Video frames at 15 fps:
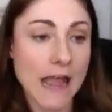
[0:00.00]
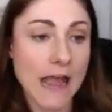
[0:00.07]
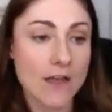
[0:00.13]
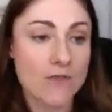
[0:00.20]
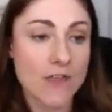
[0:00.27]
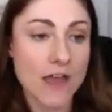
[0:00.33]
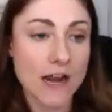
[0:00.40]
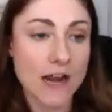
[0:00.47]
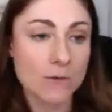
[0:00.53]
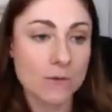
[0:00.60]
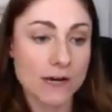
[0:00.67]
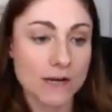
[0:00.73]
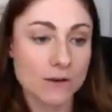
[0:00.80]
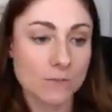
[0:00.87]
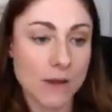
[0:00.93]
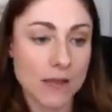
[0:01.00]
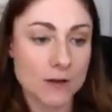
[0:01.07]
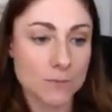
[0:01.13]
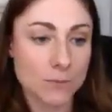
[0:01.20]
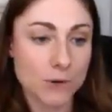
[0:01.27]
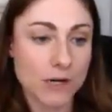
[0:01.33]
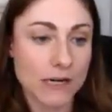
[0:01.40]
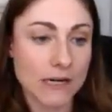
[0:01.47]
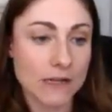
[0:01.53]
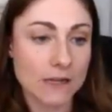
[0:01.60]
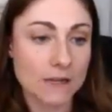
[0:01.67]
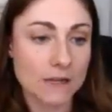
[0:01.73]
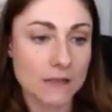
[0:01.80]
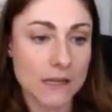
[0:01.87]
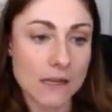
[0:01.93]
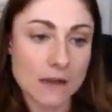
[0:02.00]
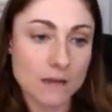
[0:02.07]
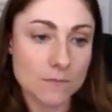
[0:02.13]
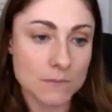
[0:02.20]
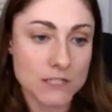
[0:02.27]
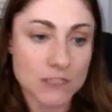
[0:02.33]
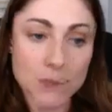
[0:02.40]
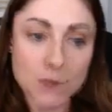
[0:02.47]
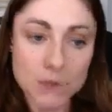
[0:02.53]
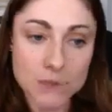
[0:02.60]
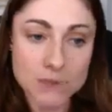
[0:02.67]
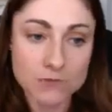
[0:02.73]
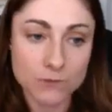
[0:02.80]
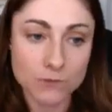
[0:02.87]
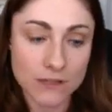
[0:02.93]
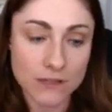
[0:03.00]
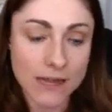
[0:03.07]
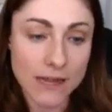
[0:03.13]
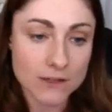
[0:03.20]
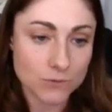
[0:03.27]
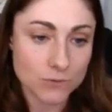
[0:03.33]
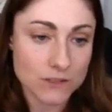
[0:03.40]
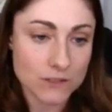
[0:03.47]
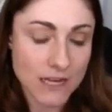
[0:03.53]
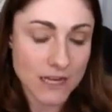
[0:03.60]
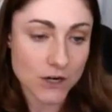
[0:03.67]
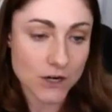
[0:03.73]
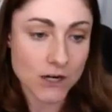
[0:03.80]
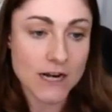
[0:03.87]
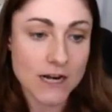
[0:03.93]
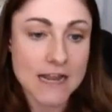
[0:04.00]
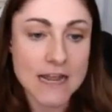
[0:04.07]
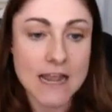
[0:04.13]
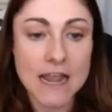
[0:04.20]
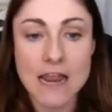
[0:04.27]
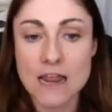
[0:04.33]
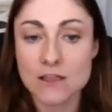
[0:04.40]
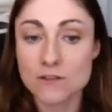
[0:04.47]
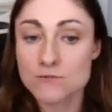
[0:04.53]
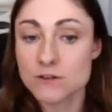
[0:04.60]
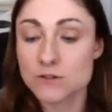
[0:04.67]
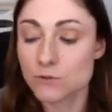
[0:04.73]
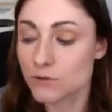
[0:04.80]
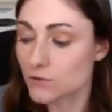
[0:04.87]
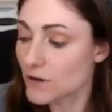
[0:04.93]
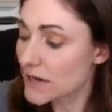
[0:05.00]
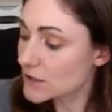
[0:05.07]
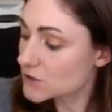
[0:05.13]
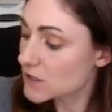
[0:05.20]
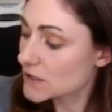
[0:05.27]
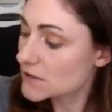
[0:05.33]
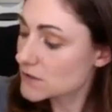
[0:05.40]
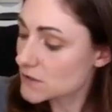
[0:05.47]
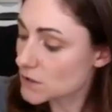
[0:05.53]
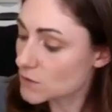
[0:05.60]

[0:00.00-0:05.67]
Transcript: And then I recommend printing the materials for the actual center and the visual directions.